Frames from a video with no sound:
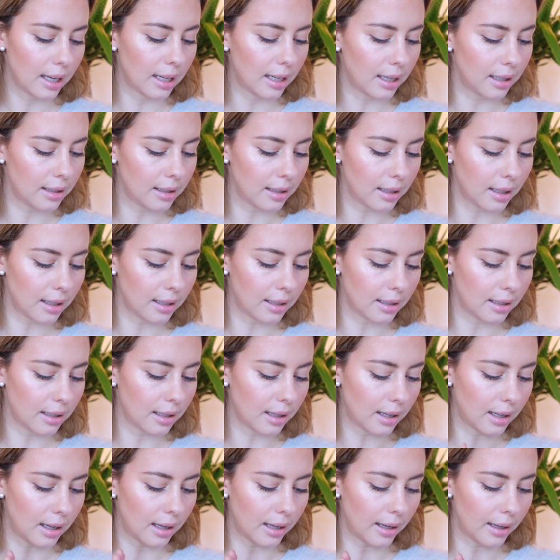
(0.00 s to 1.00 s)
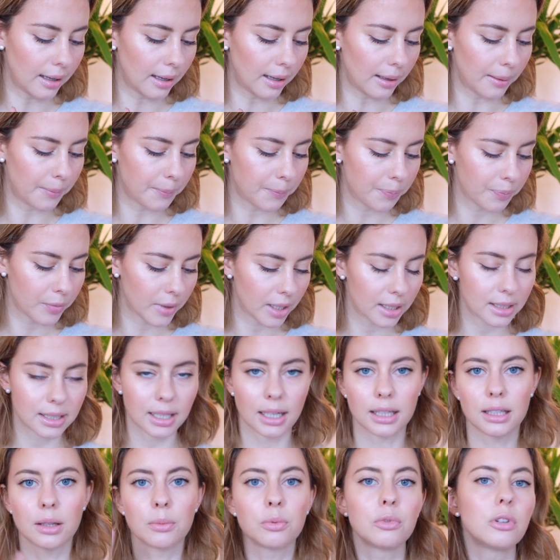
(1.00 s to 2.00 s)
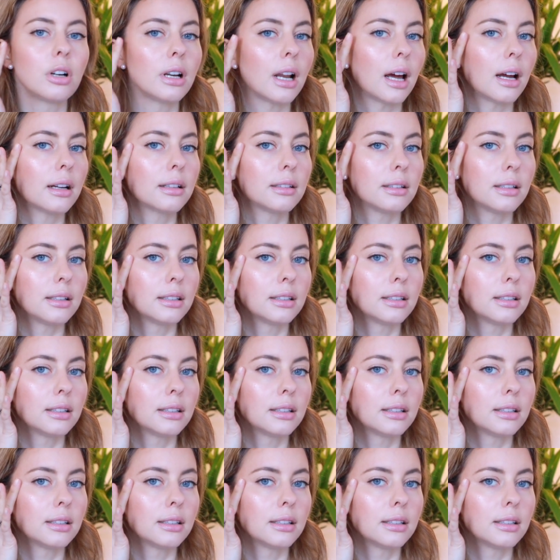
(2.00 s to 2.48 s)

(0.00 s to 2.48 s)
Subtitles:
and then I take the product